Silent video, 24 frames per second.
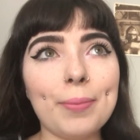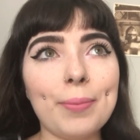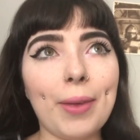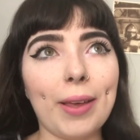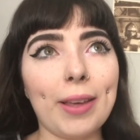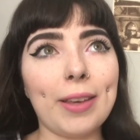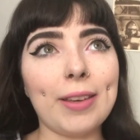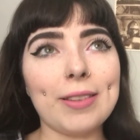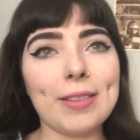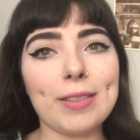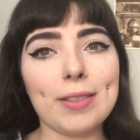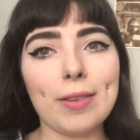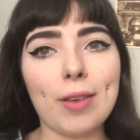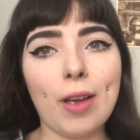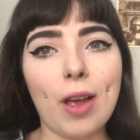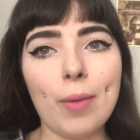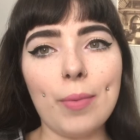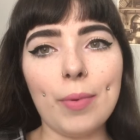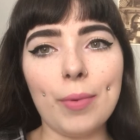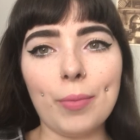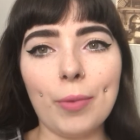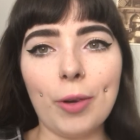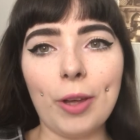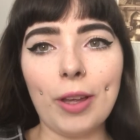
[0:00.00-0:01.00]
because I'm
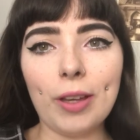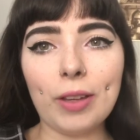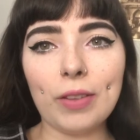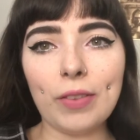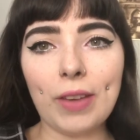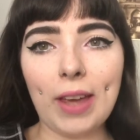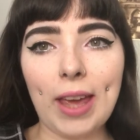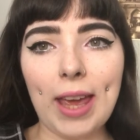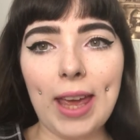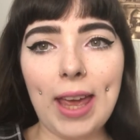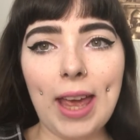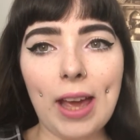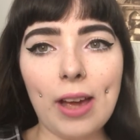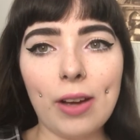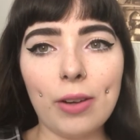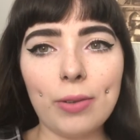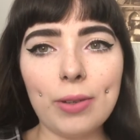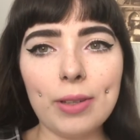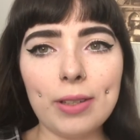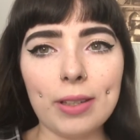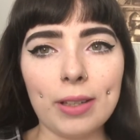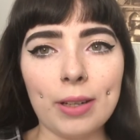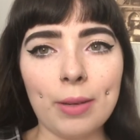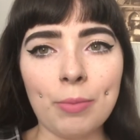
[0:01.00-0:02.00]
in work for eight
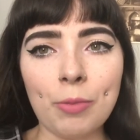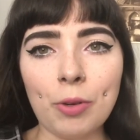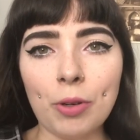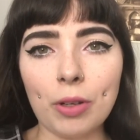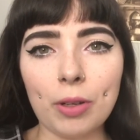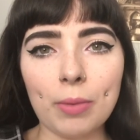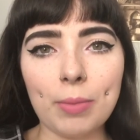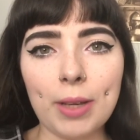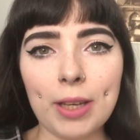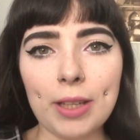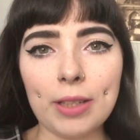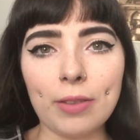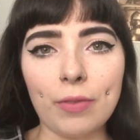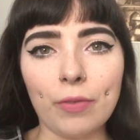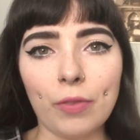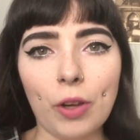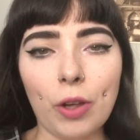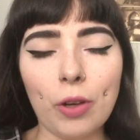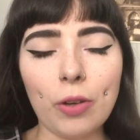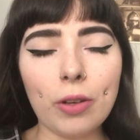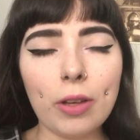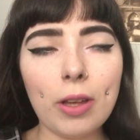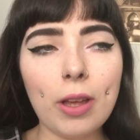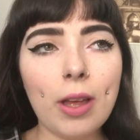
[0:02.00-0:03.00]
hours and I'm not gonna be able to
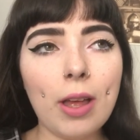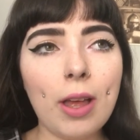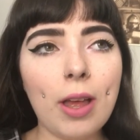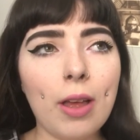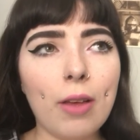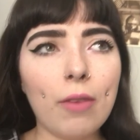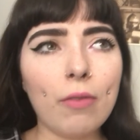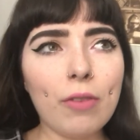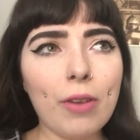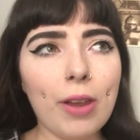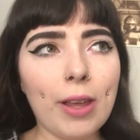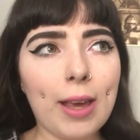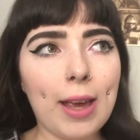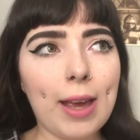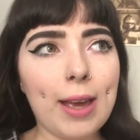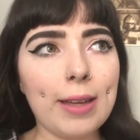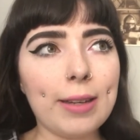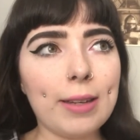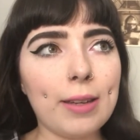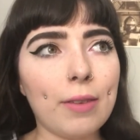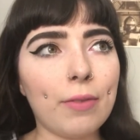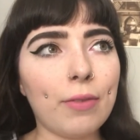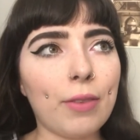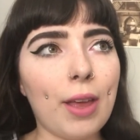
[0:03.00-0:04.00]
vlog for like
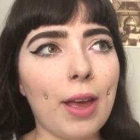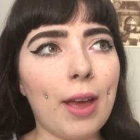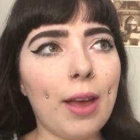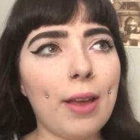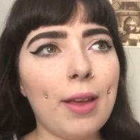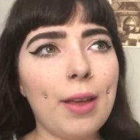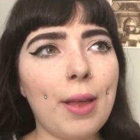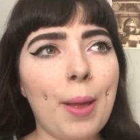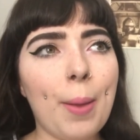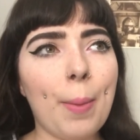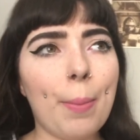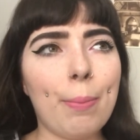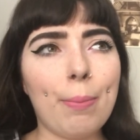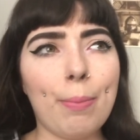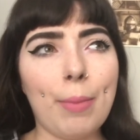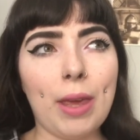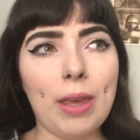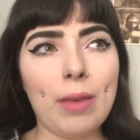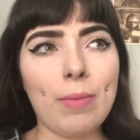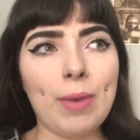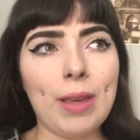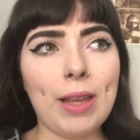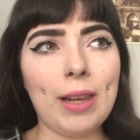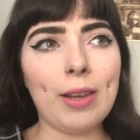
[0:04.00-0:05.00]
any of that.
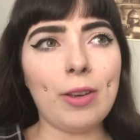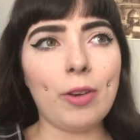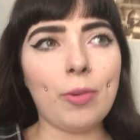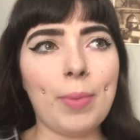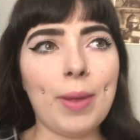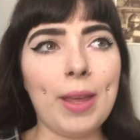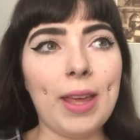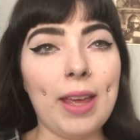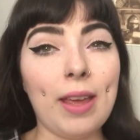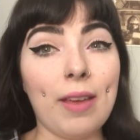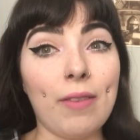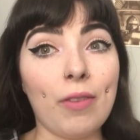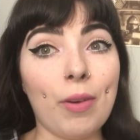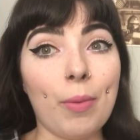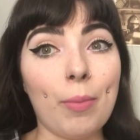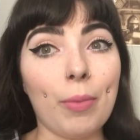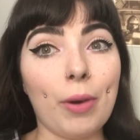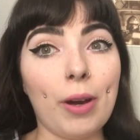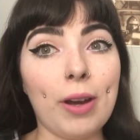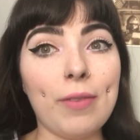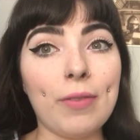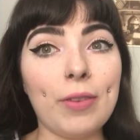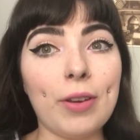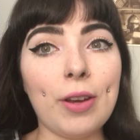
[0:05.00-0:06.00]
Maybe a little bit if I'm
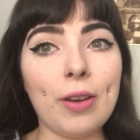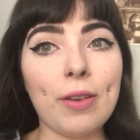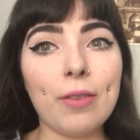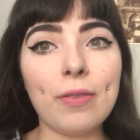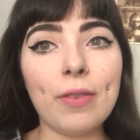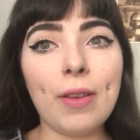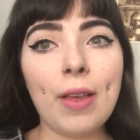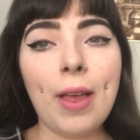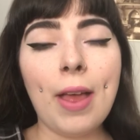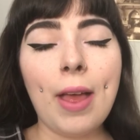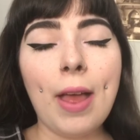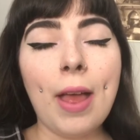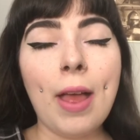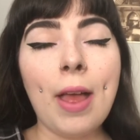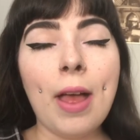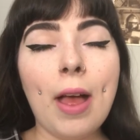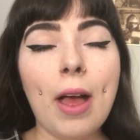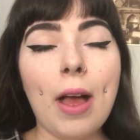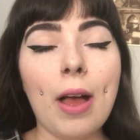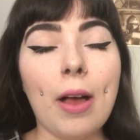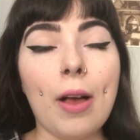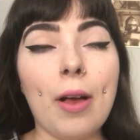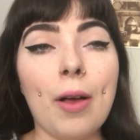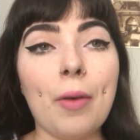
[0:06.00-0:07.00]
brave enough.
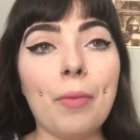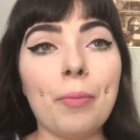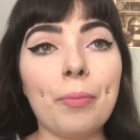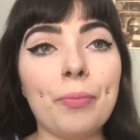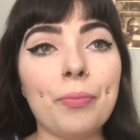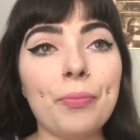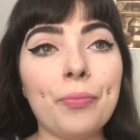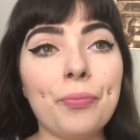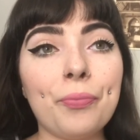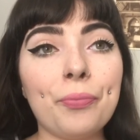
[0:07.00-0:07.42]
Um,